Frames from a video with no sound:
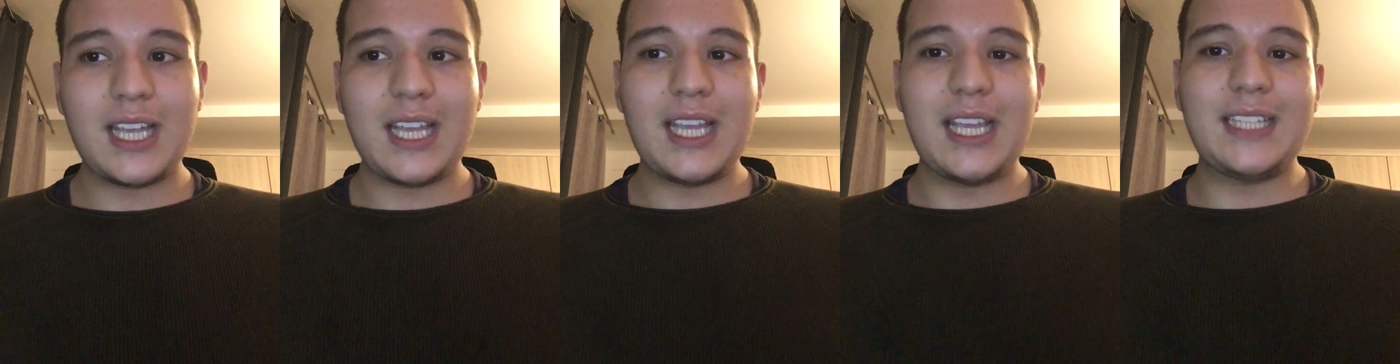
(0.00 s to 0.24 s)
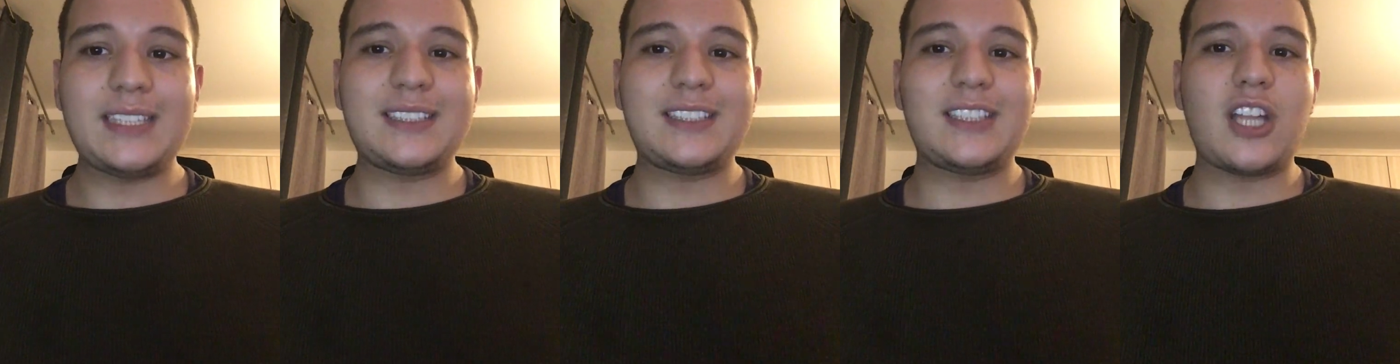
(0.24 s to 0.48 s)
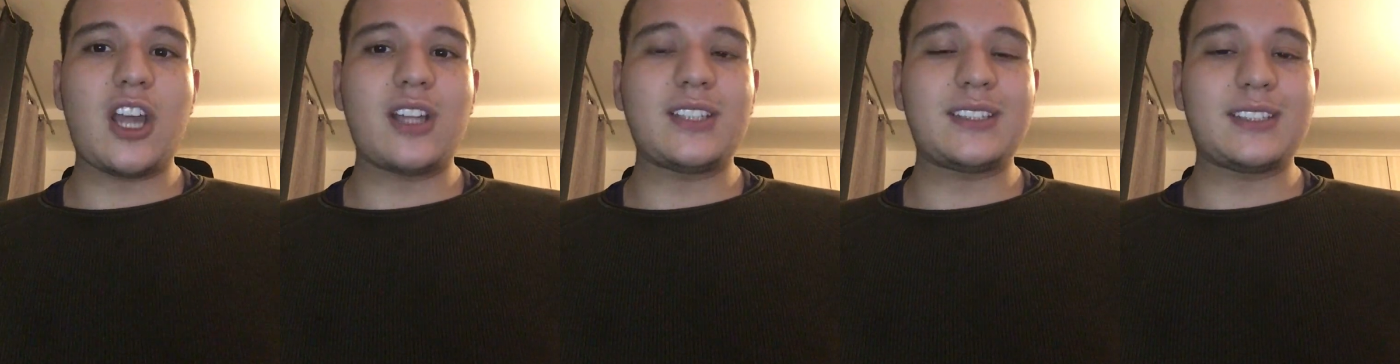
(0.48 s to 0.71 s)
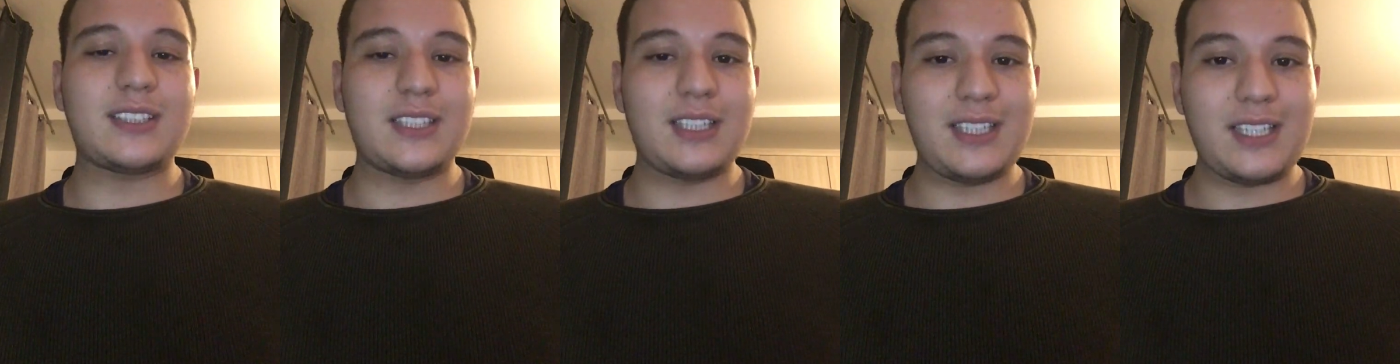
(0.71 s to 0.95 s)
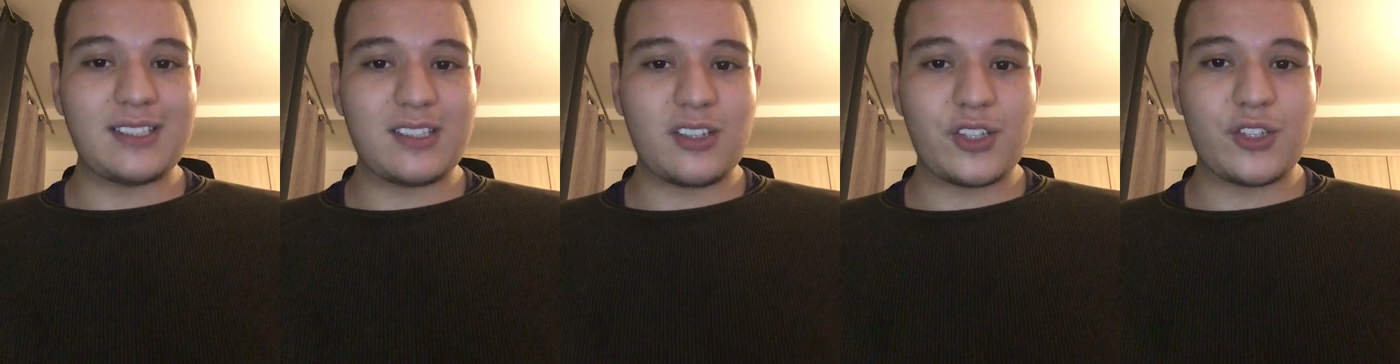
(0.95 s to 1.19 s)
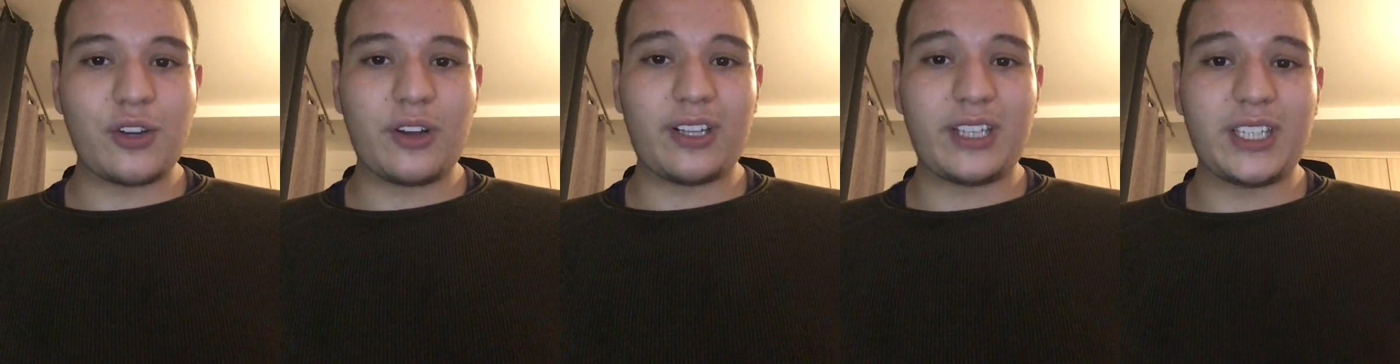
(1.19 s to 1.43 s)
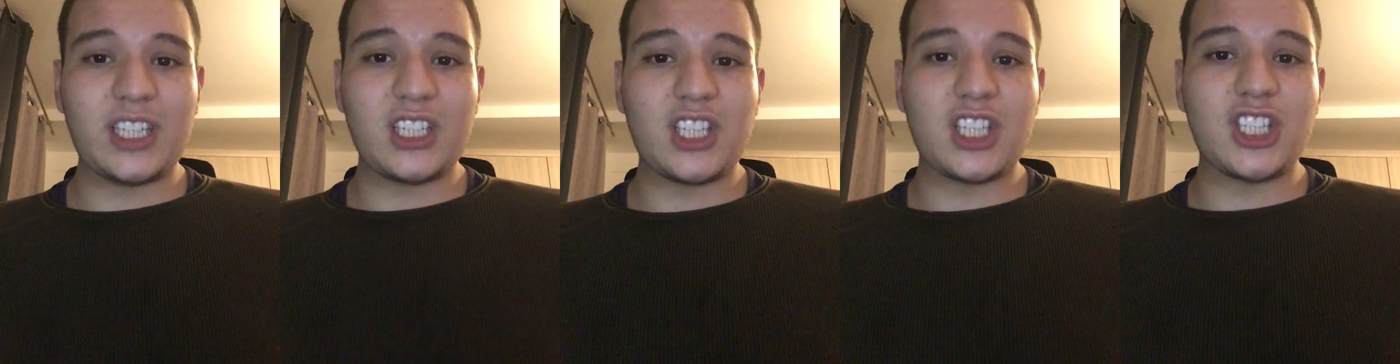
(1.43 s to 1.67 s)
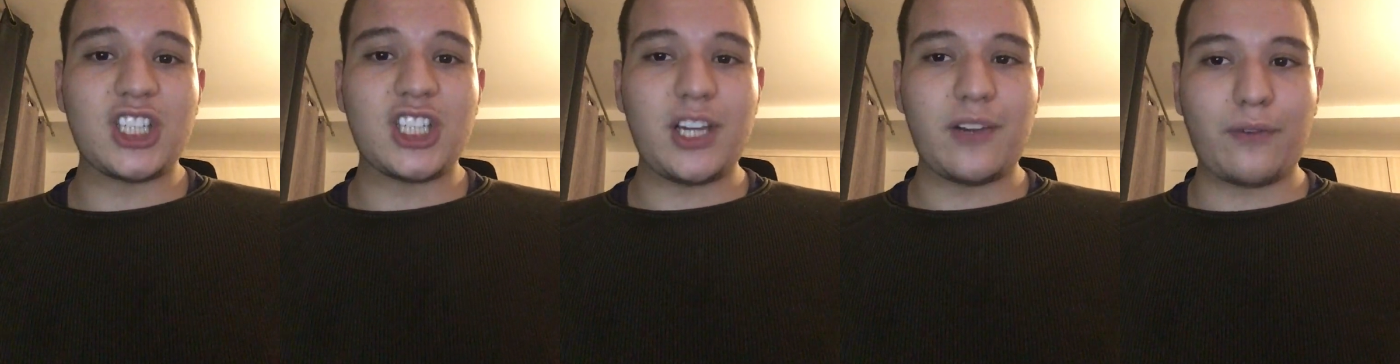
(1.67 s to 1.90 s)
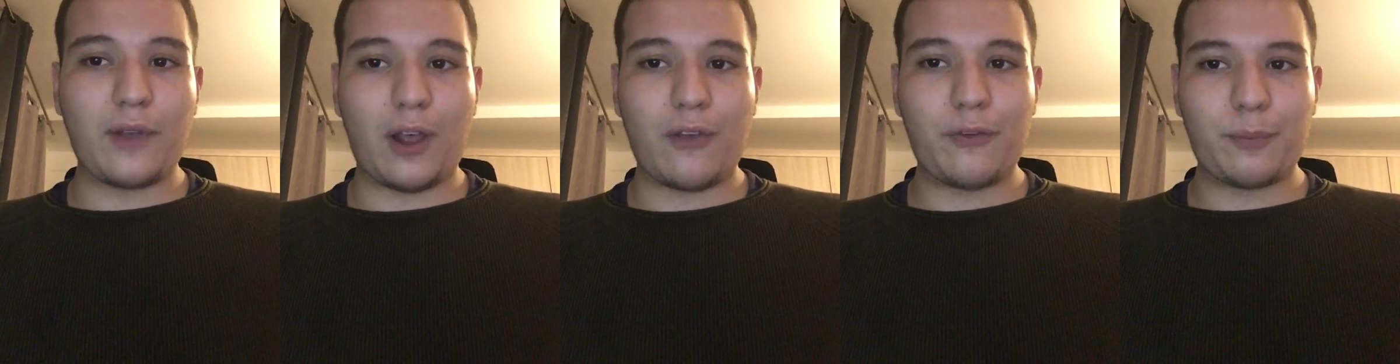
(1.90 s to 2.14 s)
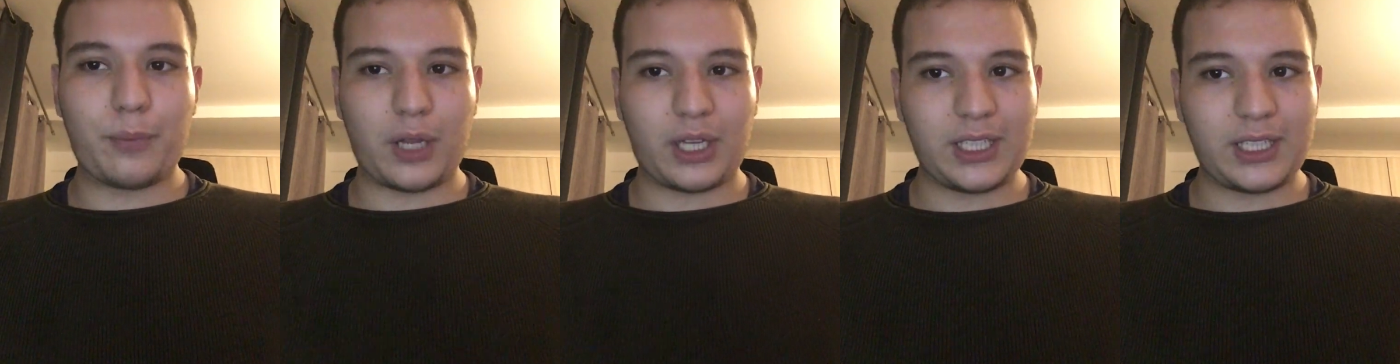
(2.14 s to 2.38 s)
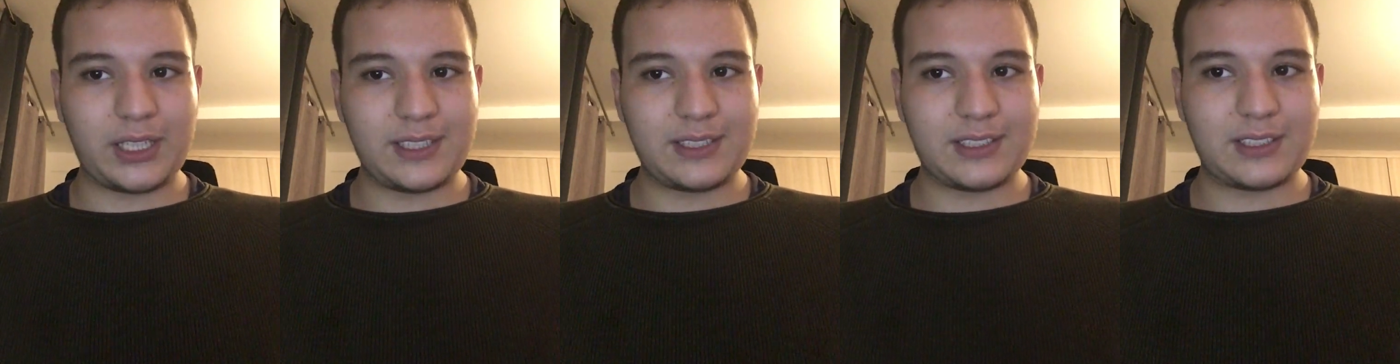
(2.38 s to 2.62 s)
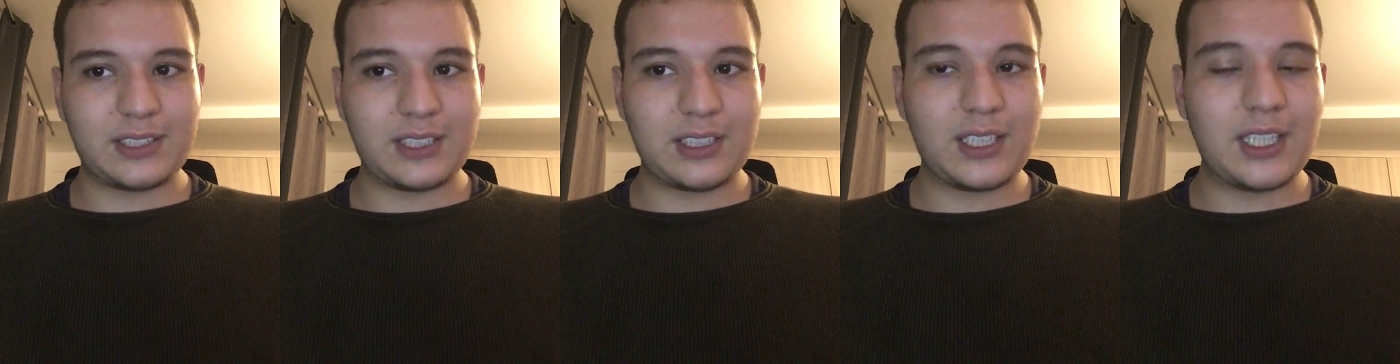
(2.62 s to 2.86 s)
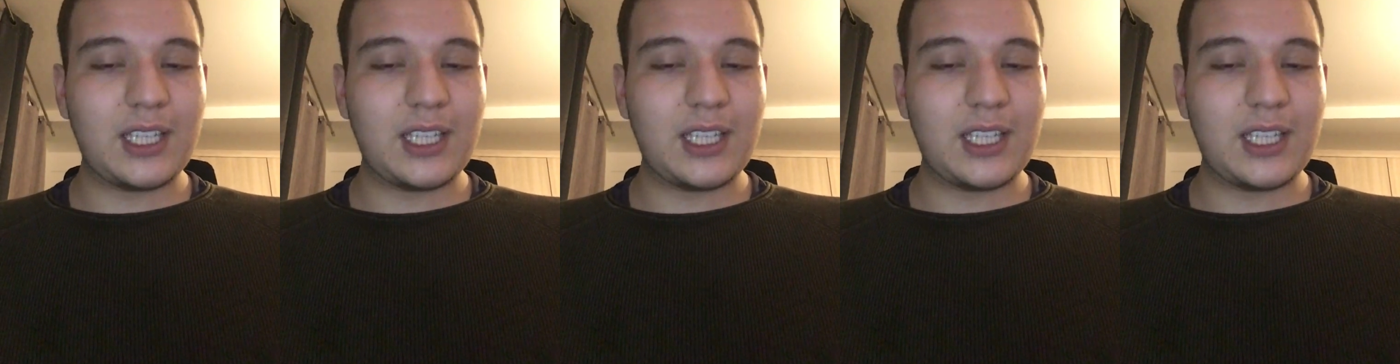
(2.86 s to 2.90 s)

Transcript: it's not necessarily the chief of police